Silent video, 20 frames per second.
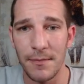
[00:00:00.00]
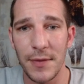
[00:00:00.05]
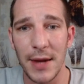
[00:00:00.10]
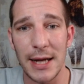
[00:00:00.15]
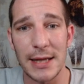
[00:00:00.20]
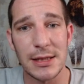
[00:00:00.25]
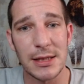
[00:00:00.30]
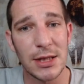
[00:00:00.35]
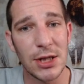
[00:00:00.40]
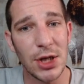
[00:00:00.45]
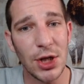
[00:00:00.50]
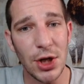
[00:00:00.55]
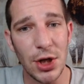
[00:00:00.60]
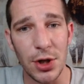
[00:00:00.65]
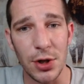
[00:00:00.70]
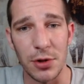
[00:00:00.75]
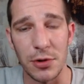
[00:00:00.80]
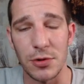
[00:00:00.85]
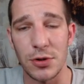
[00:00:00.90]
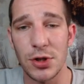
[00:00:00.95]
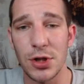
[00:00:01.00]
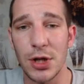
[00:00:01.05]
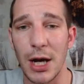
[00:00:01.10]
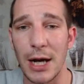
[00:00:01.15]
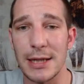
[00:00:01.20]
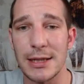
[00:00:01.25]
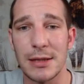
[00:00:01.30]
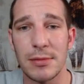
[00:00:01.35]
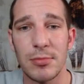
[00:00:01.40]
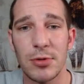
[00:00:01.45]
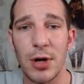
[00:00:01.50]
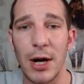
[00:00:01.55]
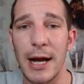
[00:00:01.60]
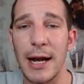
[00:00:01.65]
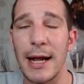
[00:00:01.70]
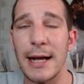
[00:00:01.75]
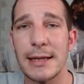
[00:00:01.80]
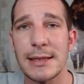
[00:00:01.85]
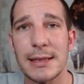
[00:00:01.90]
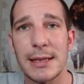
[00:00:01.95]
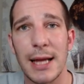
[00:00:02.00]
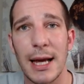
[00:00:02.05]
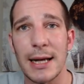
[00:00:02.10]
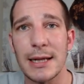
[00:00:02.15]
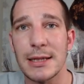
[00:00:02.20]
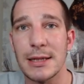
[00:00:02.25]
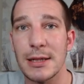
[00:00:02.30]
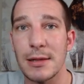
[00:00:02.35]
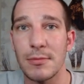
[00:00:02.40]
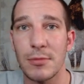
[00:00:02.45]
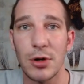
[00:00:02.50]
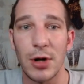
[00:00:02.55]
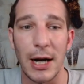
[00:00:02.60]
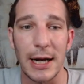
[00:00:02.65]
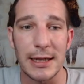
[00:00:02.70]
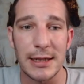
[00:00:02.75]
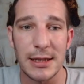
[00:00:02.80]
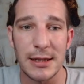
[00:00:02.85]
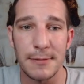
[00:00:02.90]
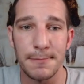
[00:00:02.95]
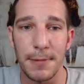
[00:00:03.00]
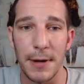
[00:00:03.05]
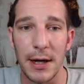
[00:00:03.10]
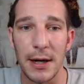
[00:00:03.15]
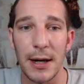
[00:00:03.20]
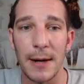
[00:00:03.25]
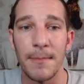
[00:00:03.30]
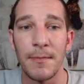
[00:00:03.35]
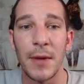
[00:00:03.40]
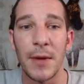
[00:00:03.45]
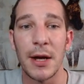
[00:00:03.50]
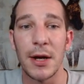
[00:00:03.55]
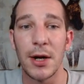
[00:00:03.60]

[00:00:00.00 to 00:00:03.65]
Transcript: That's huge. Got some great intellect, some great spirit.